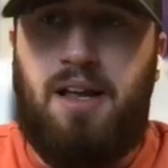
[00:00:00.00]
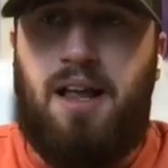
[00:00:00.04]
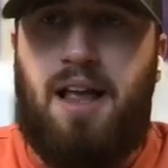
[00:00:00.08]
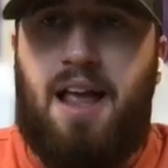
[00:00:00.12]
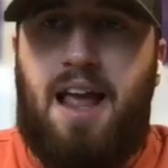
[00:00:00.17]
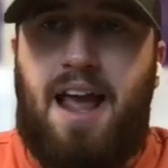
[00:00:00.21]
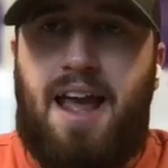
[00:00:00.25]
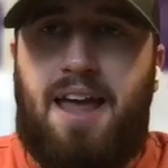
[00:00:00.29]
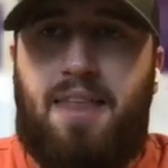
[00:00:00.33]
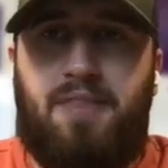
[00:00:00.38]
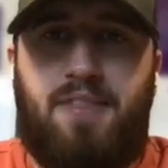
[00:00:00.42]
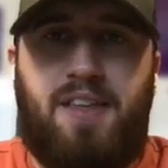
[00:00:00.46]

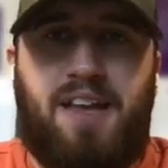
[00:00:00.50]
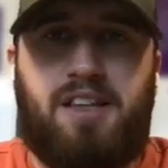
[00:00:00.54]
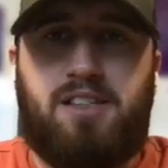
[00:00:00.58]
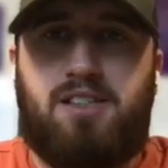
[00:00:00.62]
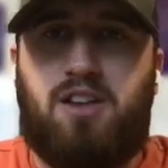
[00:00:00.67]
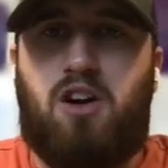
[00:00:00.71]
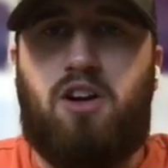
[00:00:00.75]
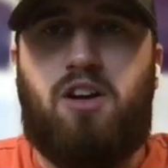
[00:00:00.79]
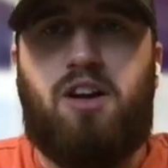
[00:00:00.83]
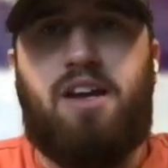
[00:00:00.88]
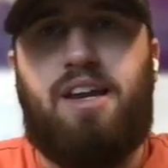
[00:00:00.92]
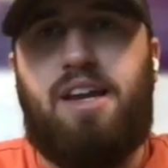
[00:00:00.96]
and things
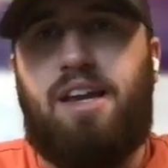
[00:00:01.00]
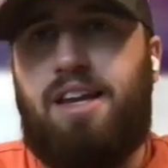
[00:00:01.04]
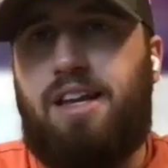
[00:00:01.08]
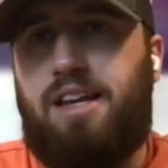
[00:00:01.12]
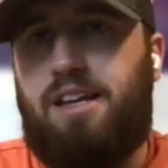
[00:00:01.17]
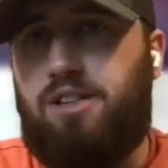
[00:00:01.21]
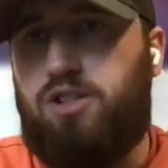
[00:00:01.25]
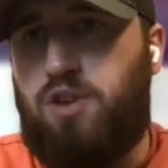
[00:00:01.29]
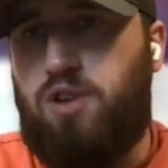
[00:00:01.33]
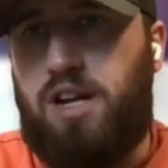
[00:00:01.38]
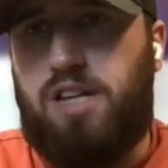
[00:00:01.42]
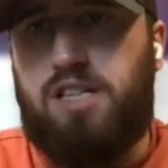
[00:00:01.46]
aren't getting
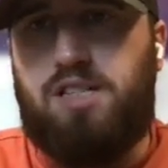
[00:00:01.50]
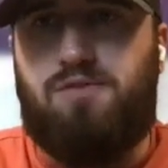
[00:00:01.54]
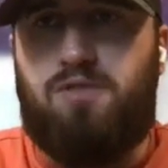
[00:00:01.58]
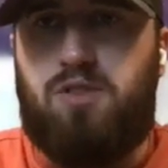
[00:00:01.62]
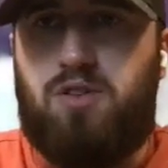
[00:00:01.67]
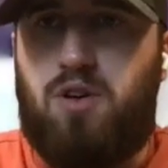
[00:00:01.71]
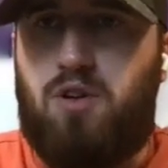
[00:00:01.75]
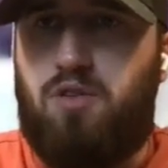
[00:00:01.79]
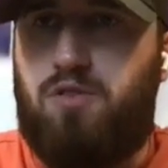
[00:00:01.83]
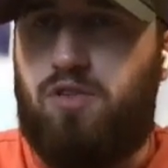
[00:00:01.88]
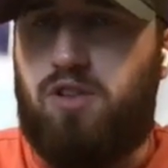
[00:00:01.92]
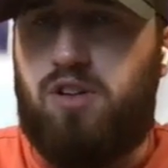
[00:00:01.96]
transferred
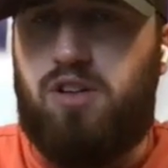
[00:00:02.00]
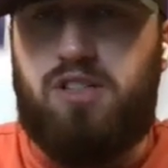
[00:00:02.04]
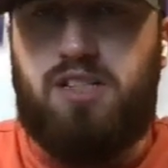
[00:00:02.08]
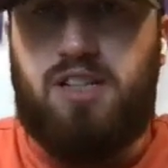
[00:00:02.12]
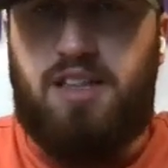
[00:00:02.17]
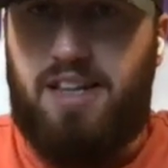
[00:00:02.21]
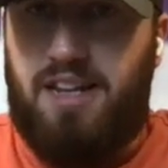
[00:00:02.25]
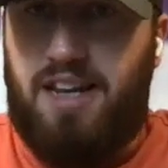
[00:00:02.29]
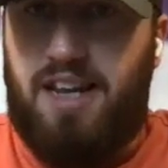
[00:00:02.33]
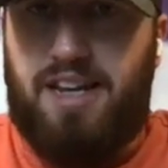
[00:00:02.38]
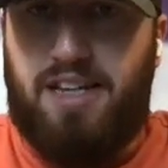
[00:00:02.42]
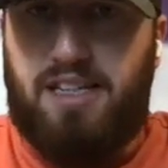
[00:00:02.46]
over into
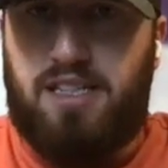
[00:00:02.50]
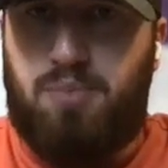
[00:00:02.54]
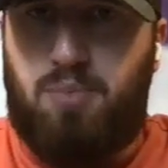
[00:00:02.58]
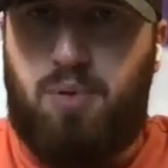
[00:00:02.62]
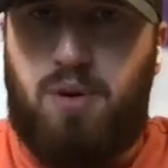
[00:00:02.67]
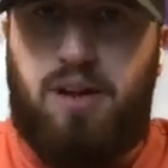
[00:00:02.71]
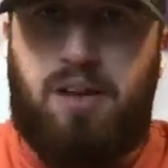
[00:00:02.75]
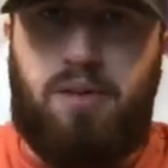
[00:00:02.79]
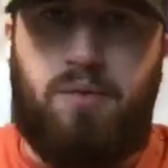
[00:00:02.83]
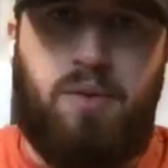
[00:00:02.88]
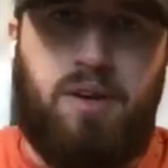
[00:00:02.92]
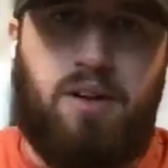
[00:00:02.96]
the next
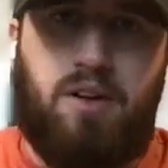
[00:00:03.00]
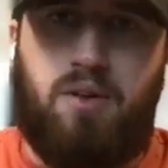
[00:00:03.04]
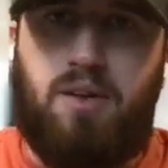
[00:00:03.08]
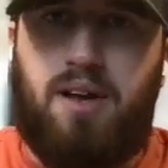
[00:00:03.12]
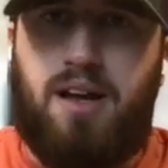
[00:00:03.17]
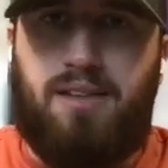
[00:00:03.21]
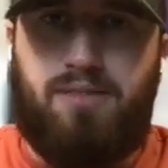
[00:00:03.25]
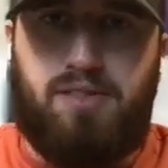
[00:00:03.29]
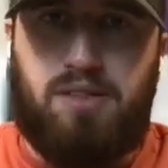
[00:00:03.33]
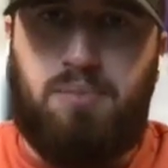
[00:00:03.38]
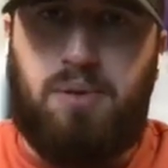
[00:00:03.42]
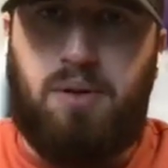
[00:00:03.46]
sprint. We don't
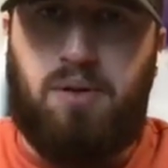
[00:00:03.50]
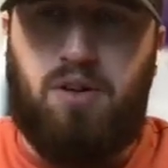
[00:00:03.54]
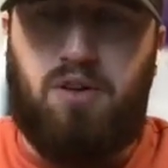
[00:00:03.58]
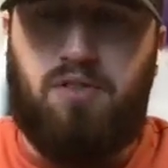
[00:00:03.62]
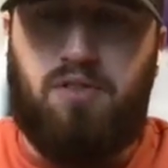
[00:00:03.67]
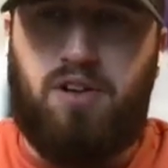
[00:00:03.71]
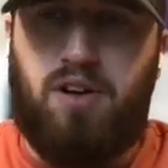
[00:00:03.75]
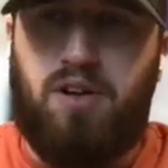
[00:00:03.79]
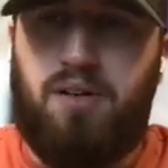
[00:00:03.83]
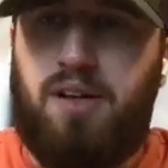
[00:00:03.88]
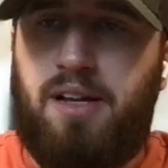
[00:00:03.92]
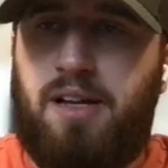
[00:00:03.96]
have
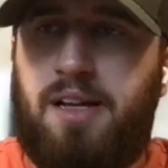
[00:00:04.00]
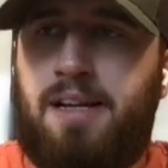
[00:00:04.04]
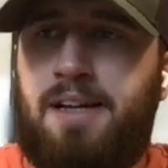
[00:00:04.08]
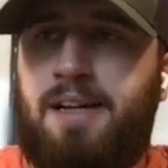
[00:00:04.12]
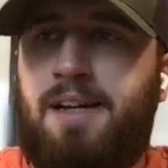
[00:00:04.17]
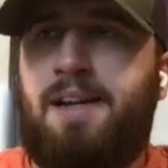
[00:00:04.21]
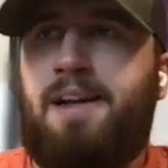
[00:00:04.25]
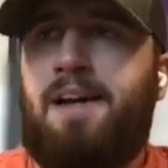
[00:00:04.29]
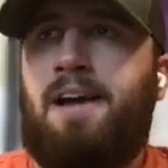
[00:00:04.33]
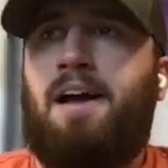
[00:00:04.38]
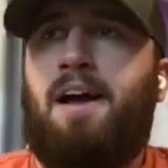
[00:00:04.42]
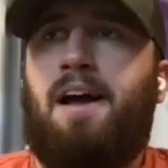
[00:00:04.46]
spillover.
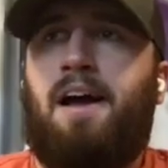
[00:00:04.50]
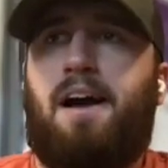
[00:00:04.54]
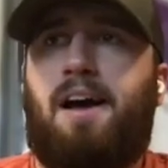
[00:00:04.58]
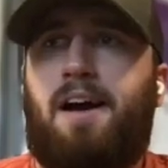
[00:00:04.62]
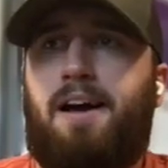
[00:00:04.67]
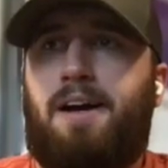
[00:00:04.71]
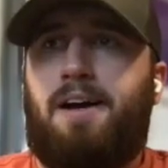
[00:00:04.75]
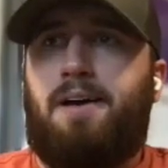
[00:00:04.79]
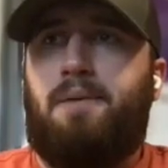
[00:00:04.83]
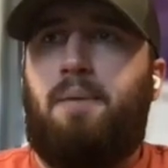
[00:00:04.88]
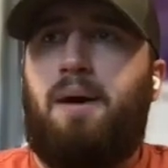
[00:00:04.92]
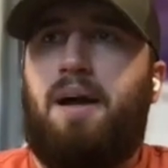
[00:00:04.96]

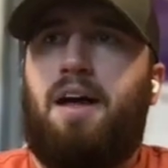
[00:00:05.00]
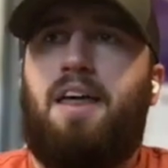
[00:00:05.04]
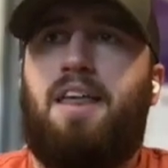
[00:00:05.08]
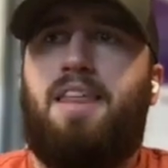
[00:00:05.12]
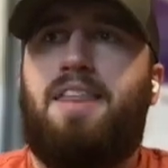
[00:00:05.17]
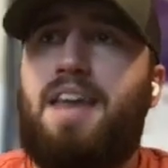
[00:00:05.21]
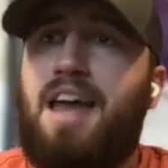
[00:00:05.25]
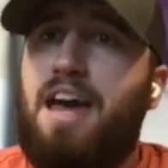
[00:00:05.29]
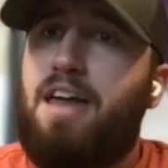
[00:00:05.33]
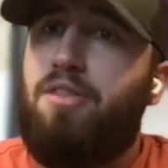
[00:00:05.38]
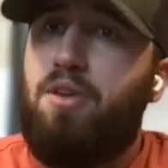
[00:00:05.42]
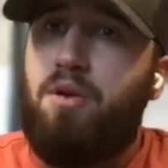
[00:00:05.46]

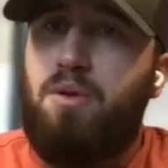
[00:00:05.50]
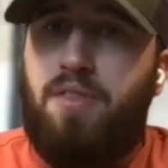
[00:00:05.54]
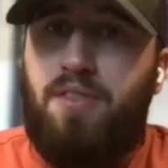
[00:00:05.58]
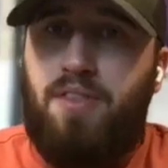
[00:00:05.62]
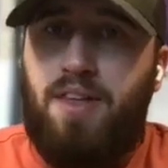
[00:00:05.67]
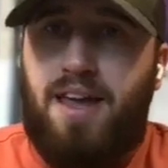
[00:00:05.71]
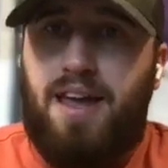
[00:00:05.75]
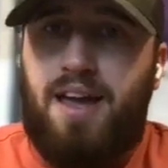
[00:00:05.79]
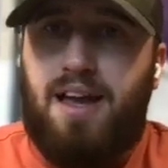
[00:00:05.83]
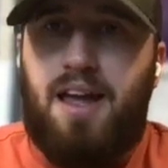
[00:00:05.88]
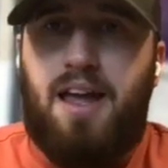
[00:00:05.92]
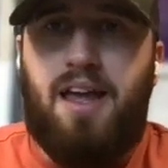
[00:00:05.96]
The other
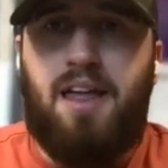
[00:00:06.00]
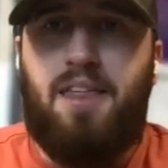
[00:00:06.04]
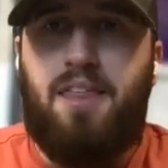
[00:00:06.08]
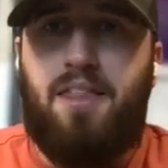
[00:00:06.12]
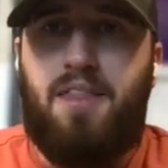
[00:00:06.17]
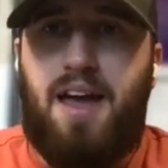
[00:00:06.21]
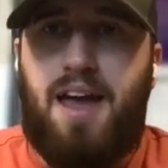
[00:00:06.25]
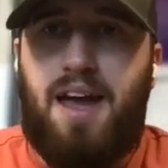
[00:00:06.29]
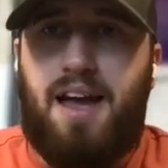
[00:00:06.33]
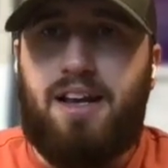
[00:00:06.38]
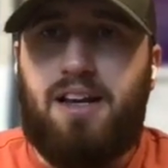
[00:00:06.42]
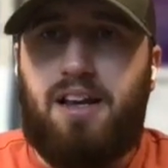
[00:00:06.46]
thing
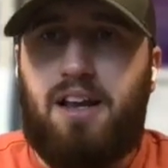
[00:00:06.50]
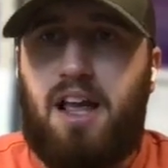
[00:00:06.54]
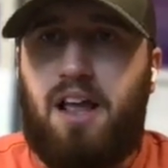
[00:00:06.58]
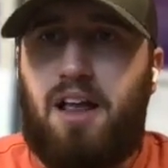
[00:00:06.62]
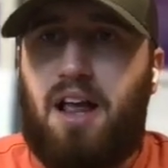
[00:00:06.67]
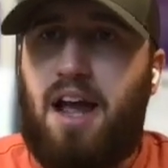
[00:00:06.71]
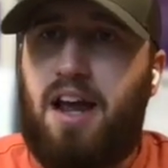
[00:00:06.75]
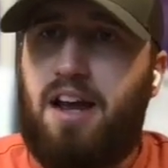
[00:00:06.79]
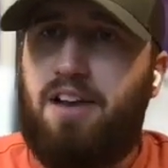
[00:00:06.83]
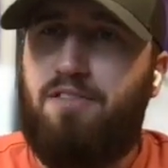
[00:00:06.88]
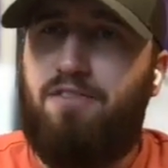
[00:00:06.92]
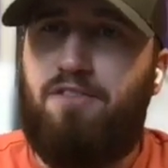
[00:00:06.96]
that
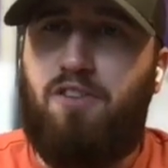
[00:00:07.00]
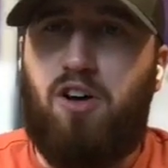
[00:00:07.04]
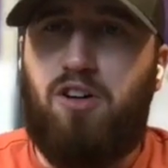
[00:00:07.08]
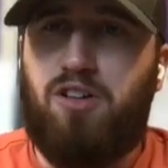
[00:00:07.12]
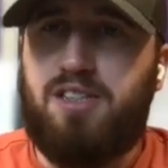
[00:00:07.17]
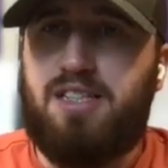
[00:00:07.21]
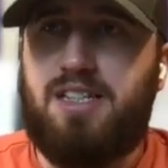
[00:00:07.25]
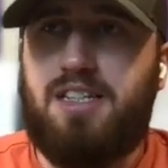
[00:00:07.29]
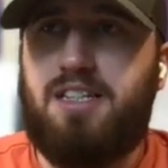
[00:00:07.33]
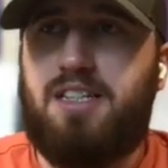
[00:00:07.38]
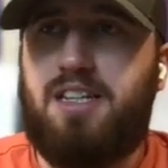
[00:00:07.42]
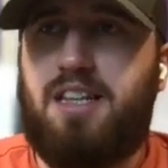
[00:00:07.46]
kind of
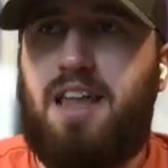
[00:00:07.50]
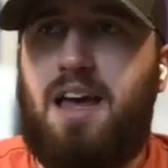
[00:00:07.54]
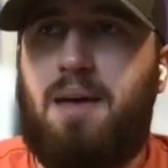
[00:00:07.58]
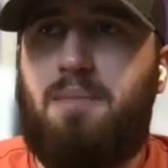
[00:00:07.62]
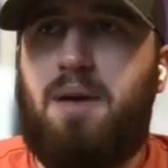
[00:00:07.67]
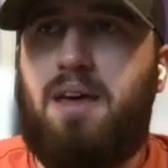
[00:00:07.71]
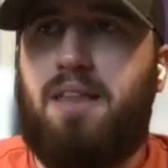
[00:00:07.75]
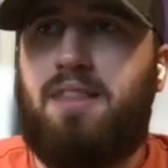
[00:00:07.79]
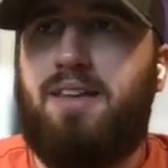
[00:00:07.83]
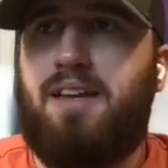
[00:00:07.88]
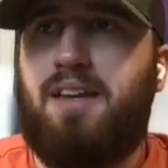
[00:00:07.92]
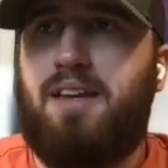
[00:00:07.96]
falls into that
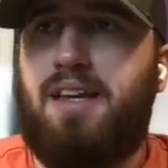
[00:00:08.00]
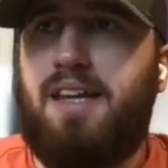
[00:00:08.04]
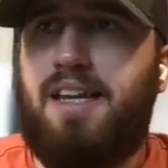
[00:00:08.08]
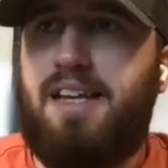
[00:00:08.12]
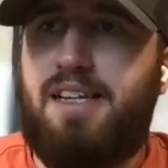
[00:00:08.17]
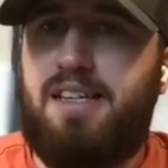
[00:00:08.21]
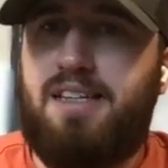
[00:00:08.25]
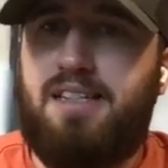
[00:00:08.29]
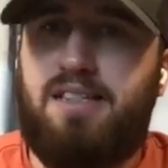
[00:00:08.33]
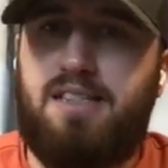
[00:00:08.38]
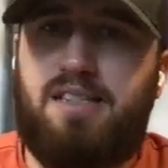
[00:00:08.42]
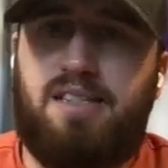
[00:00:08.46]
method
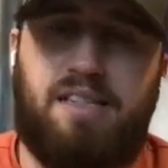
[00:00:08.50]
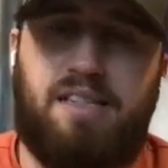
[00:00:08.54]
is